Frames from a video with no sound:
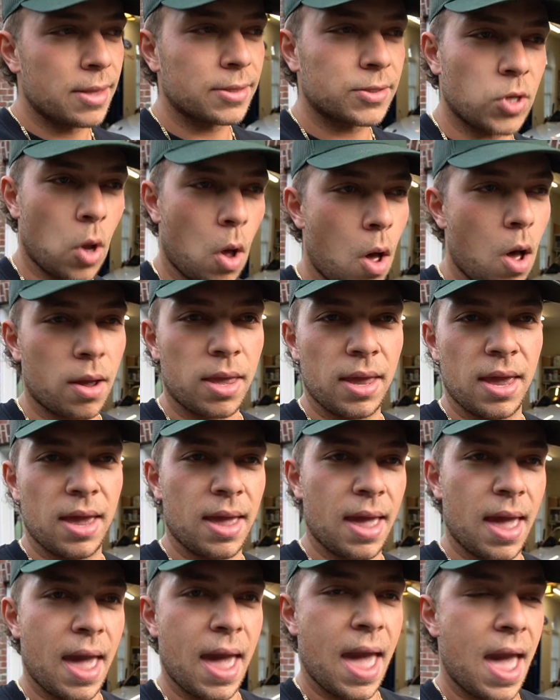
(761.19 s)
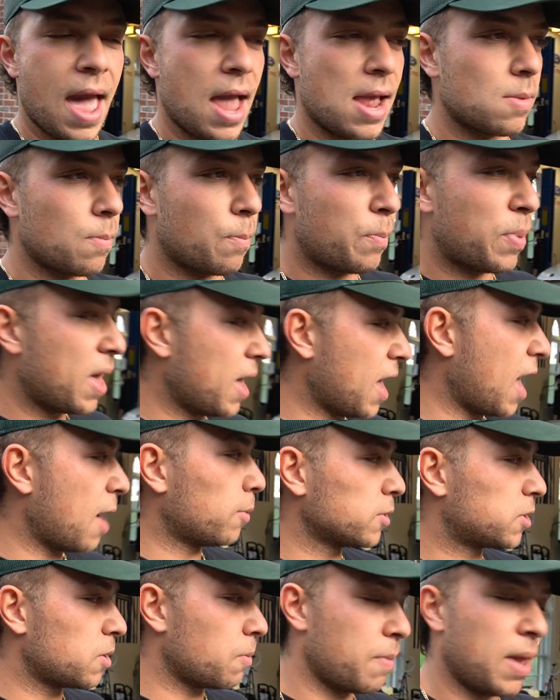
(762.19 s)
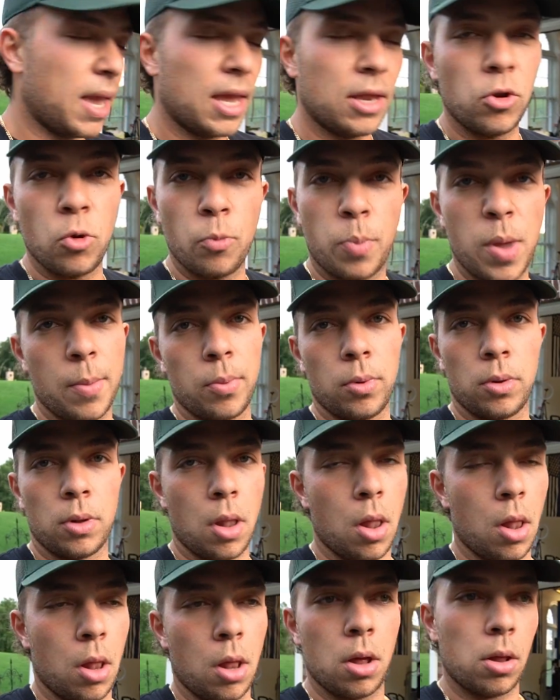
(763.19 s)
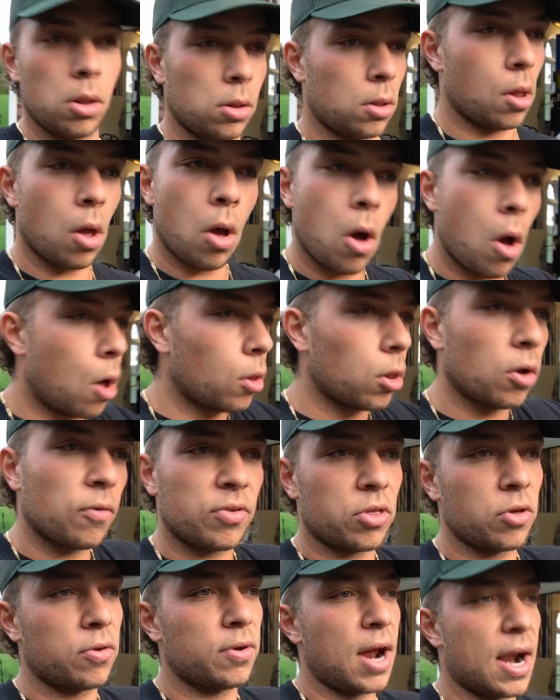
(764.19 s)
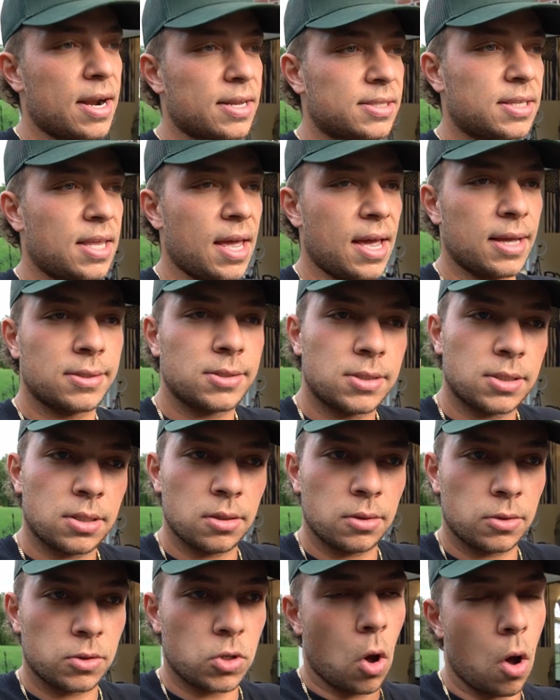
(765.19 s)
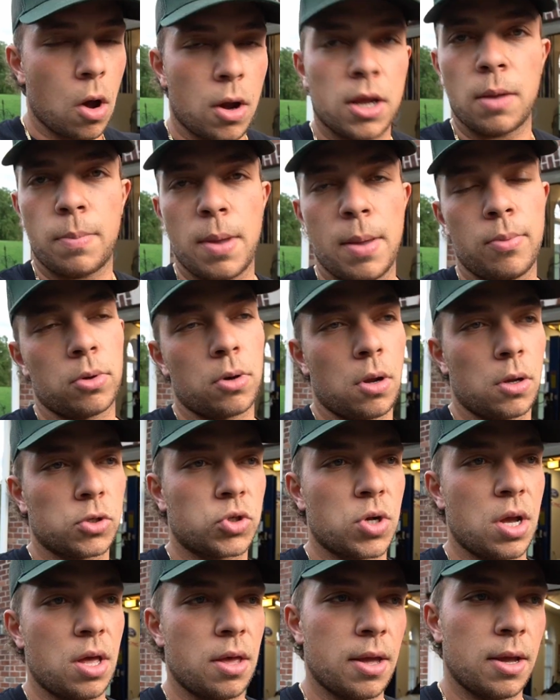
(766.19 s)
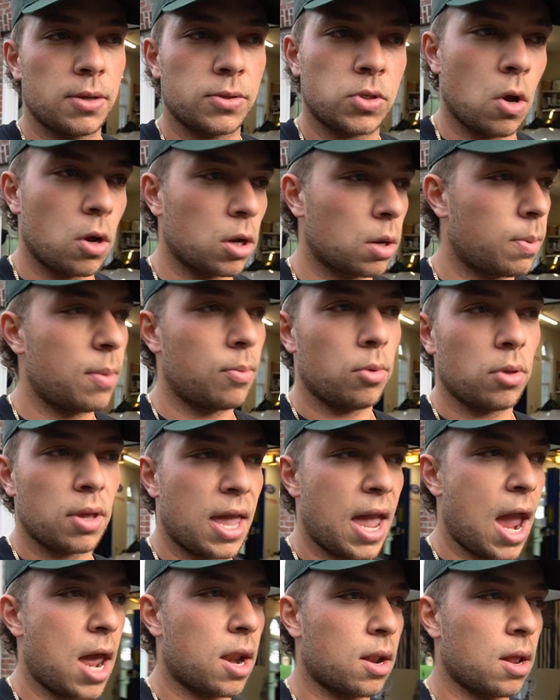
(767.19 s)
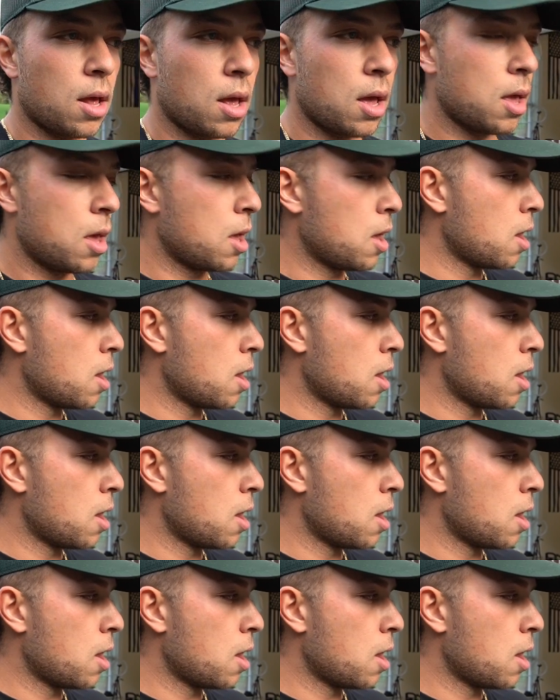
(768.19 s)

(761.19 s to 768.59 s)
talking, and being able to meet new people all over the United States, talking to people in Australia, talking to people in Canada,